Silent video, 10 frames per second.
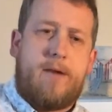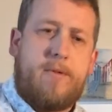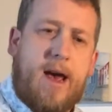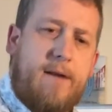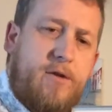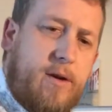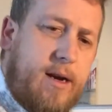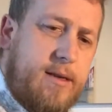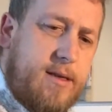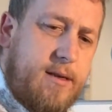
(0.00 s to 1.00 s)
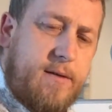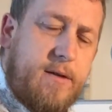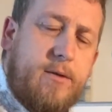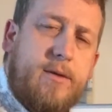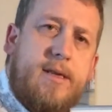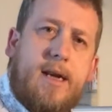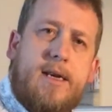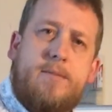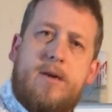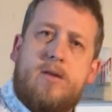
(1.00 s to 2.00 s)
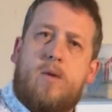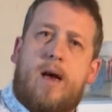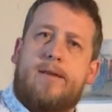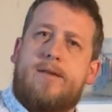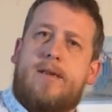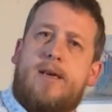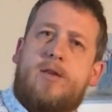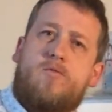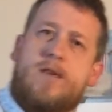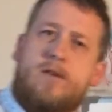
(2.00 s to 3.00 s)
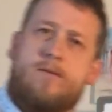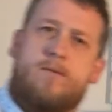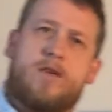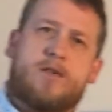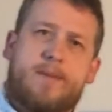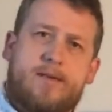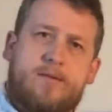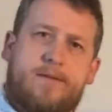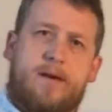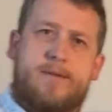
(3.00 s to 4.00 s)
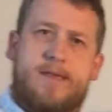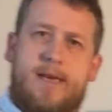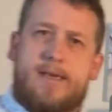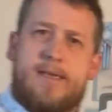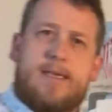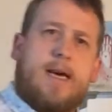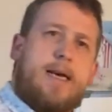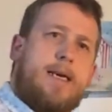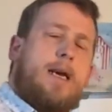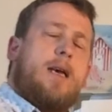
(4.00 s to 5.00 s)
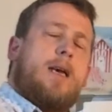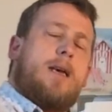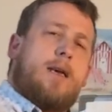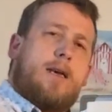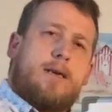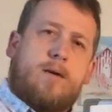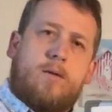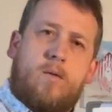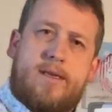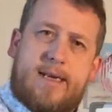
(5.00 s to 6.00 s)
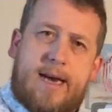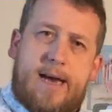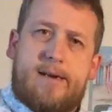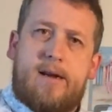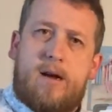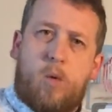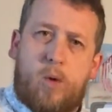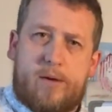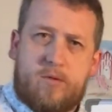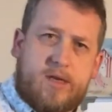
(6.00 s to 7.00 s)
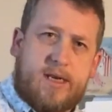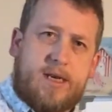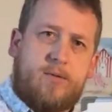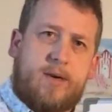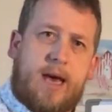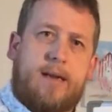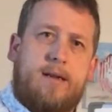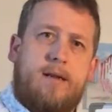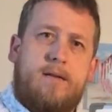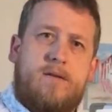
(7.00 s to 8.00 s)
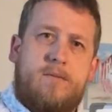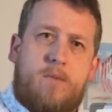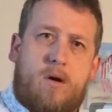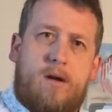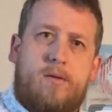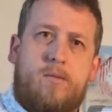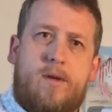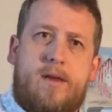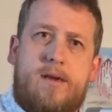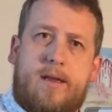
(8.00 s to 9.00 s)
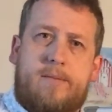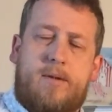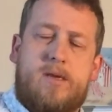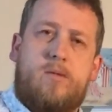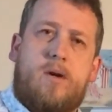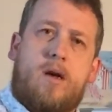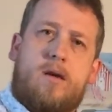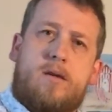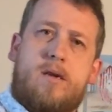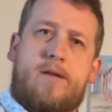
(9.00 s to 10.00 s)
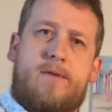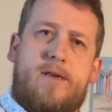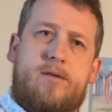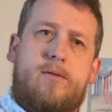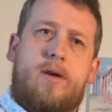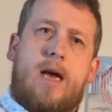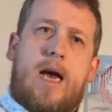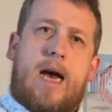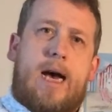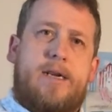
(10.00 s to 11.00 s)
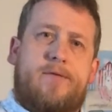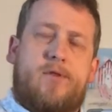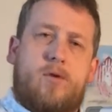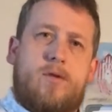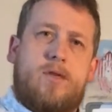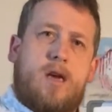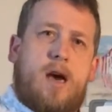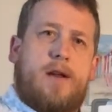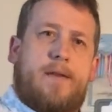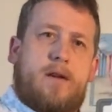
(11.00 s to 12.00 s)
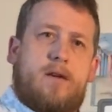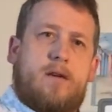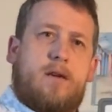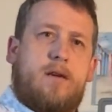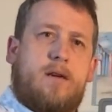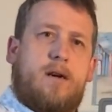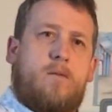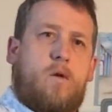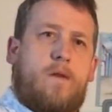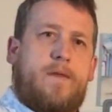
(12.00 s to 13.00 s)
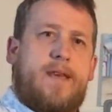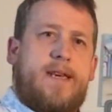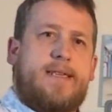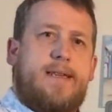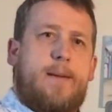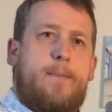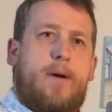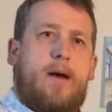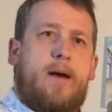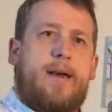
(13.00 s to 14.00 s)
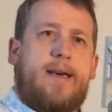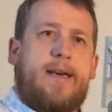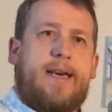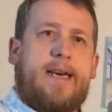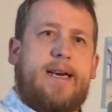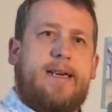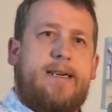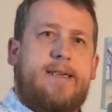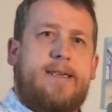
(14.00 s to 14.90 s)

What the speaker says: there we have your answer to today's puzzle and today's riddle, which means we've come to the end of the day. Once again, we will see you again tomorrow with another puzzle, another riddle, and of course another look at what this number here